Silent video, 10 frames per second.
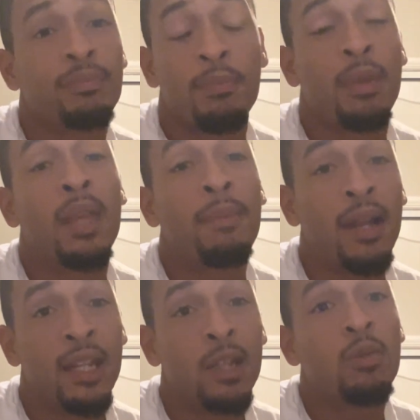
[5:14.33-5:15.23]
Being
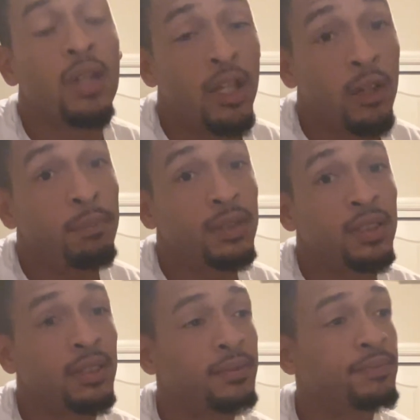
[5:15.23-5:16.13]
bilingual
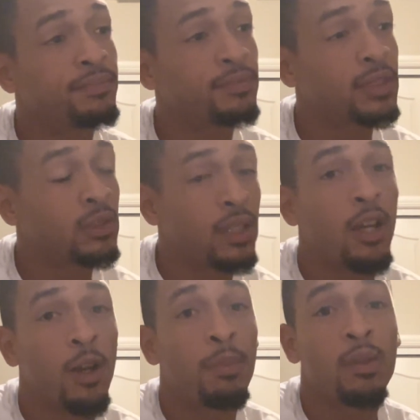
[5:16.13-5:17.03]
helps. It's gonna
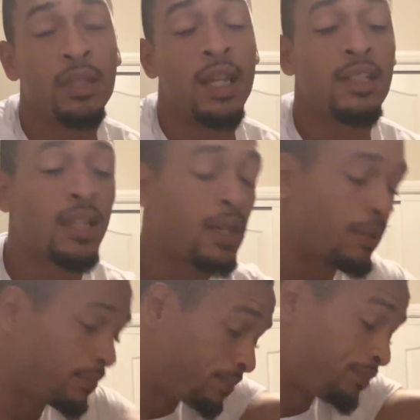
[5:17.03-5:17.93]
help you in that
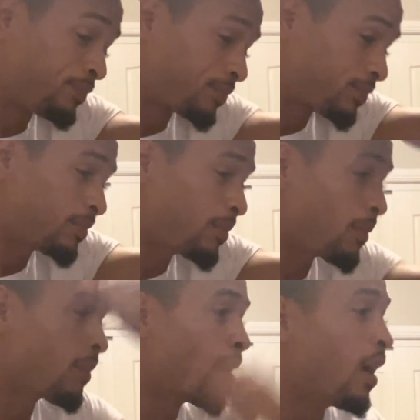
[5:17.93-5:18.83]
job.
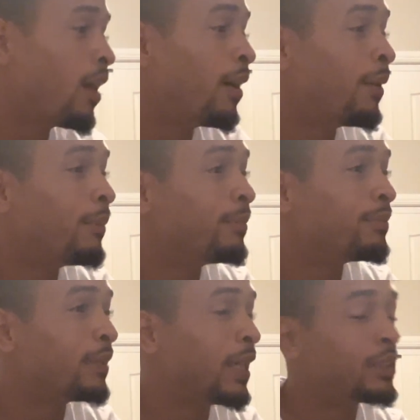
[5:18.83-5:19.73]
And
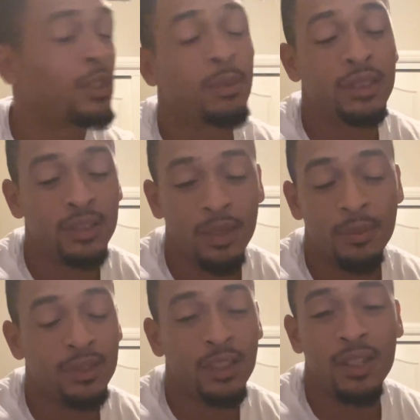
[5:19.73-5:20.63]
it's gonna be
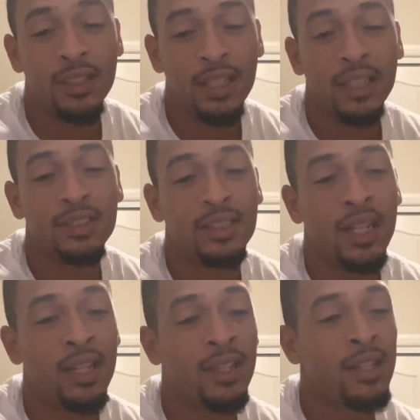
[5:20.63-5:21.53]
certain things
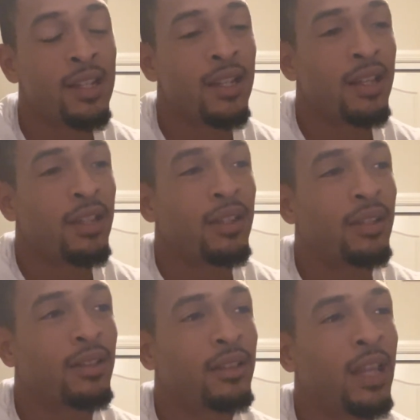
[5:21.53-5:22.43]
that
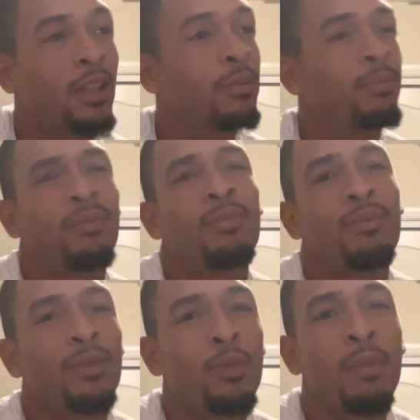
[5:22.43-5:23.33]

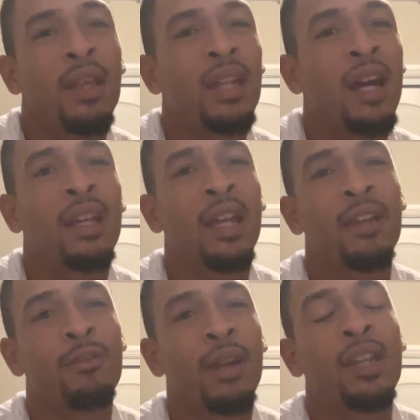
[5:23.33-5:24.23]
you may not
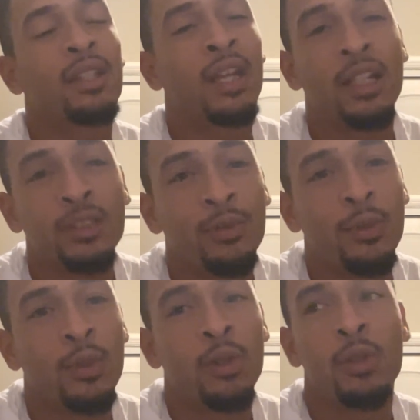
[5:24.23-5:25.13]
get recognized
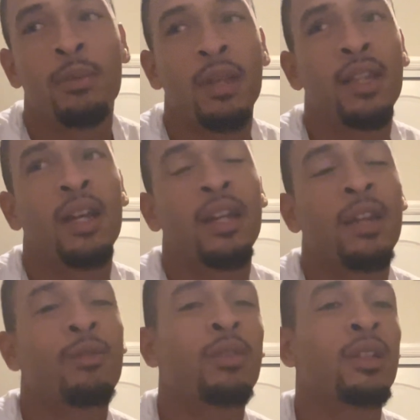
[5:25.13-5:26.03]
for, or you may not
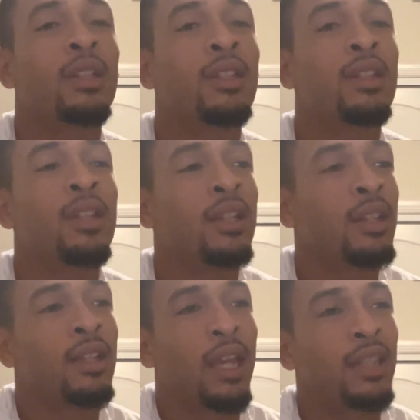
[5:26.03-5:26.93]
get really
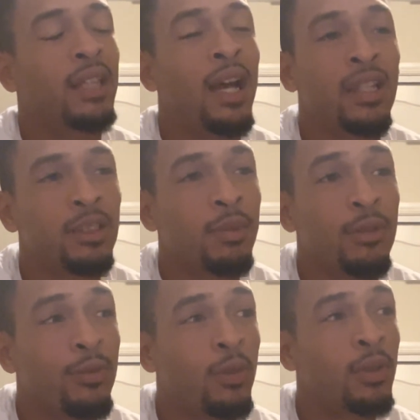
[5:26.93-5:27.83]
acknowledgement
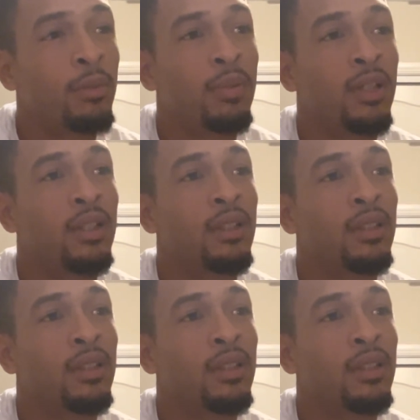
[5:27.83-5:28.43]
for, but